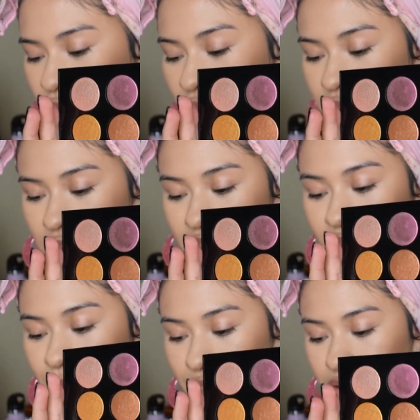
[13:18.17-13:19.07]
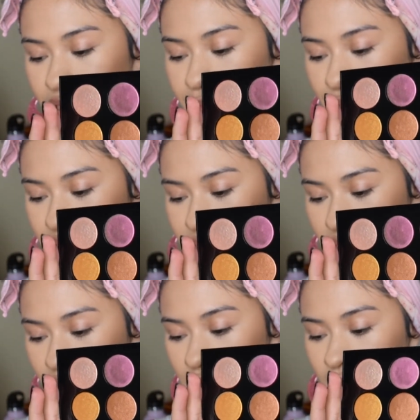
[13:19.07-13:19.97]
It looks even better in
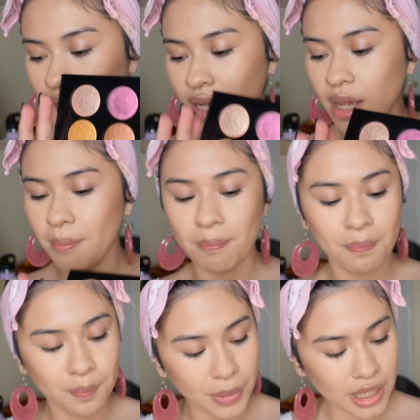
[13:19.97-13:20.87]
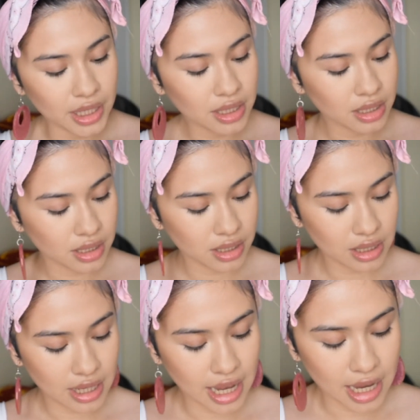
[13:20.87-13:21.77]
person. But
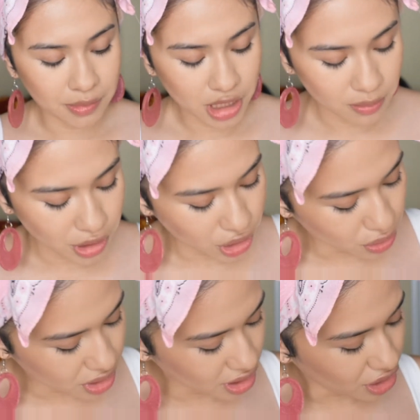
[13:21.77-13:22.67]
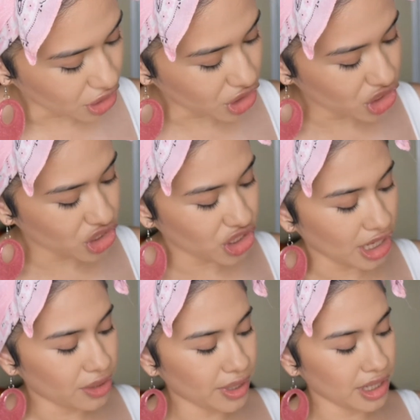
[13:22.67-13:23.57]
I'm going to be using this
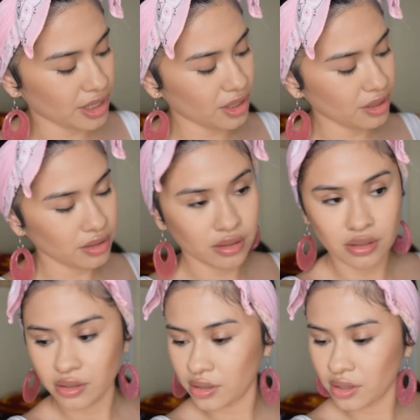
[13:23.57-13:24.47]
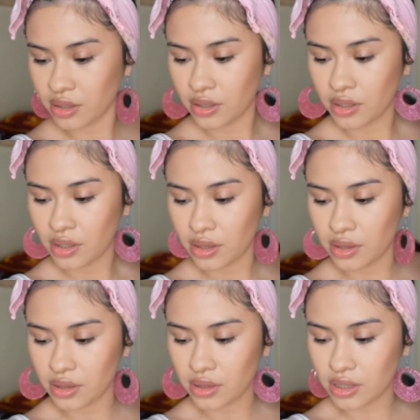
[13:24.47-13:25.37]
shade right here.
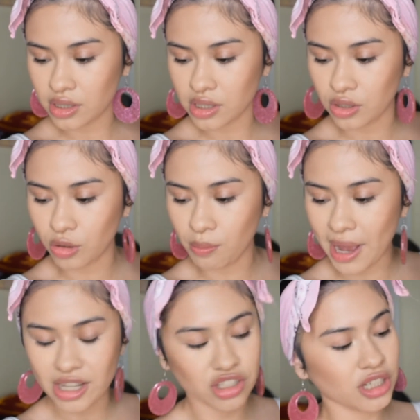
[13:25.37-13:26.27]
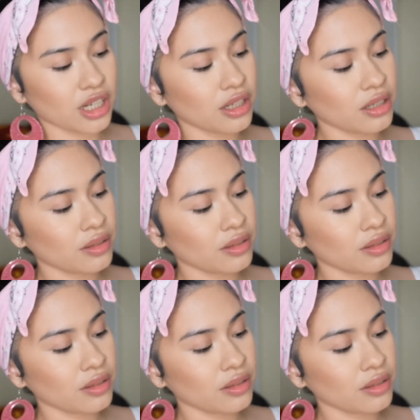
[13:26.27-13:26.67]
This little matte shade.